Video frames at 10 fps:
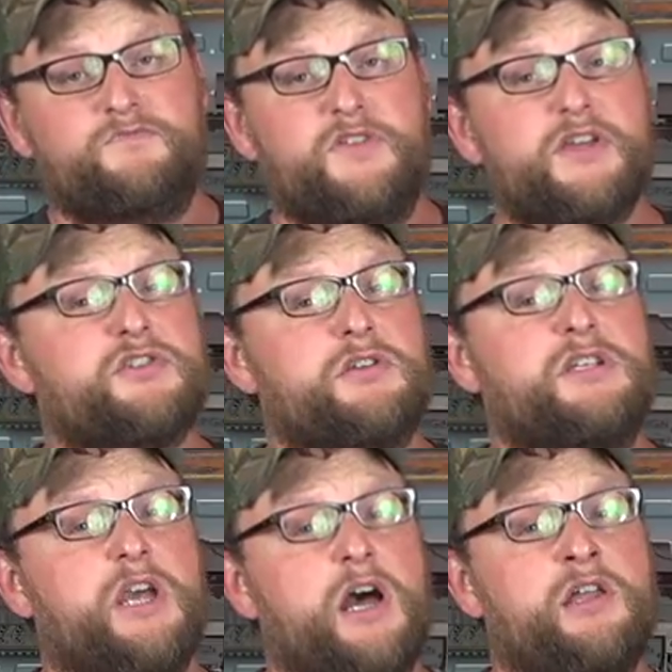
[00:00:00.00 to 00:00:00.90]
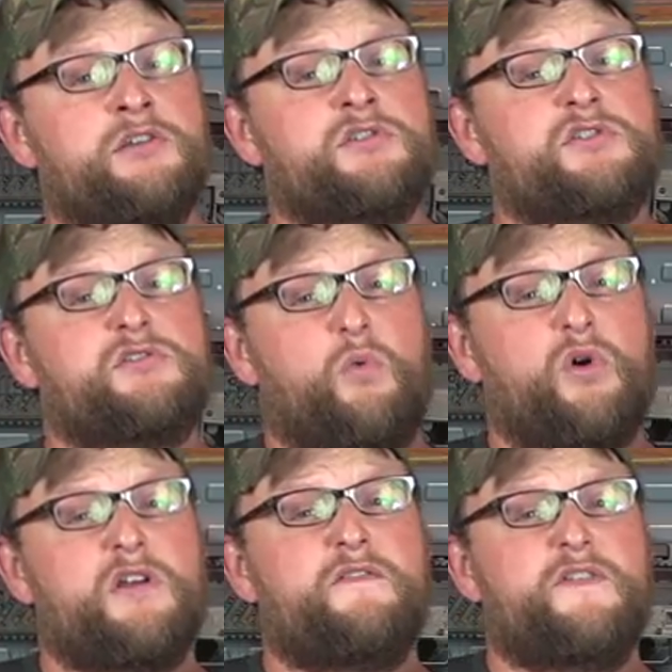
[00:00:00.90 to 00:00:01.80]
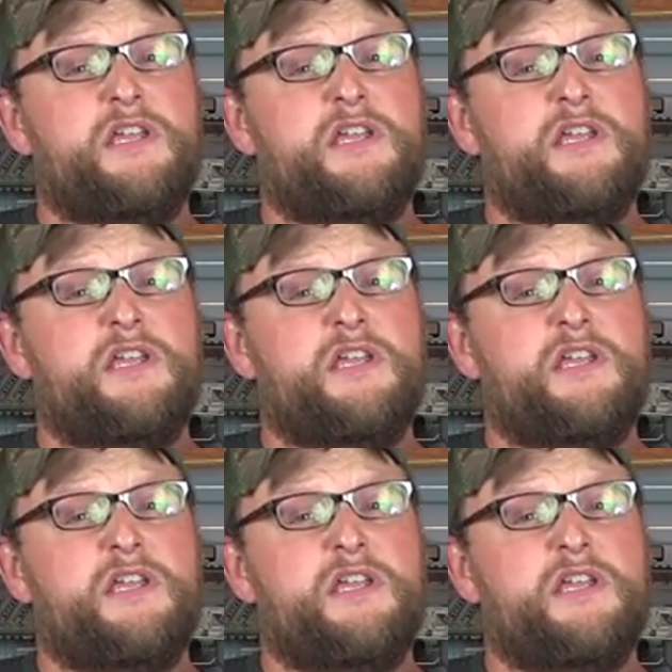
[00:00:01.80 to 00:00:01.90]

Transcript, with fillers: This gun sort of